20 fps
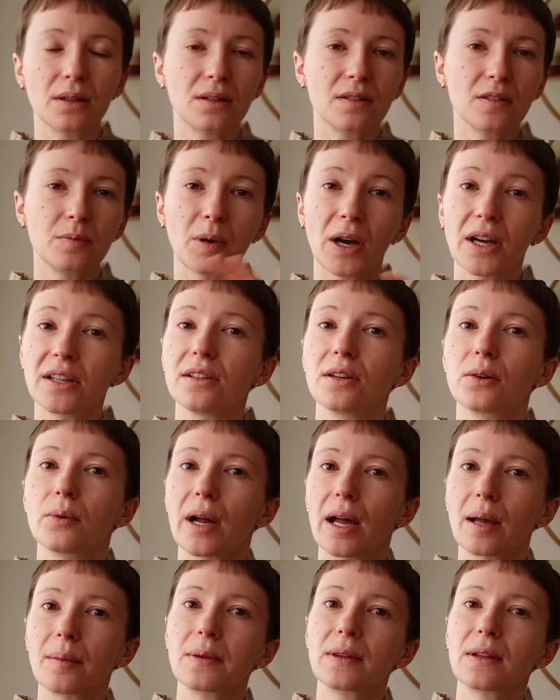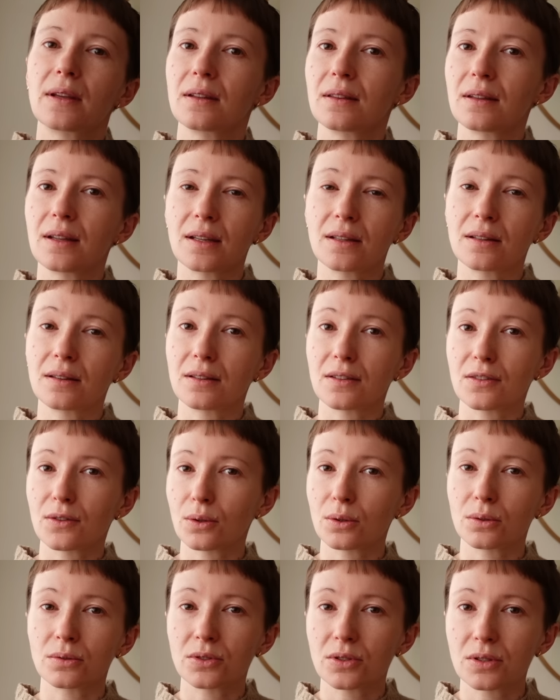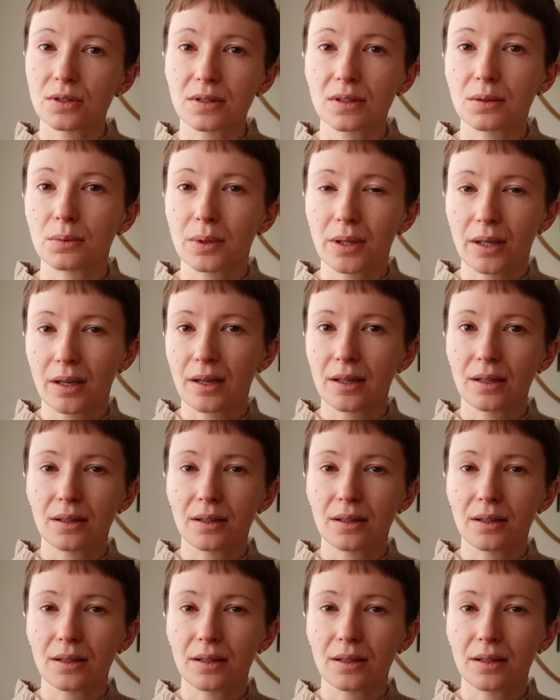spider webs, and then the soldiers, they were